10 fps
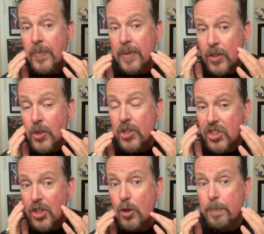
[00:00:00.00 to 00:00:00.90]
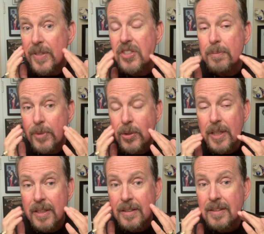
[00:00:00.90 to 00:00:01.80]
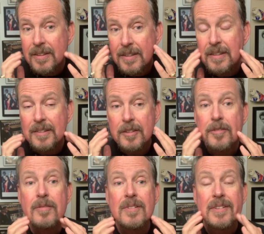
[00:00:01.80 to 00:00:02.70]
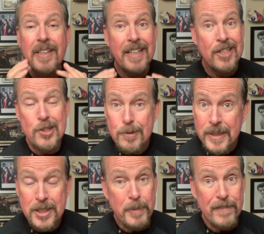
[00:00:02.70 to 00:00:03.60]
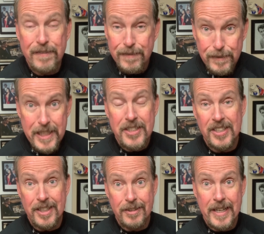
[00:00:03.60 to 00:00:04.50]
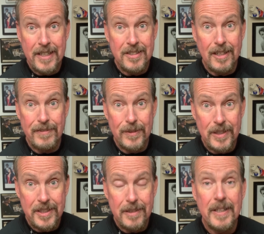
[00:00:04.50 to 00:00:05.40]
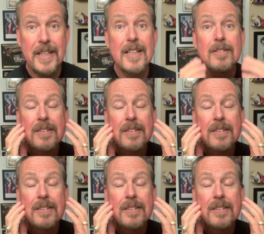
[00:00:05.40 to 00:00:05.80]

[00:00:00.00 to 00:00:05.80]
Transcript: Good soap, Mr. Murray. And you must be freezing your ass off in Russia right now.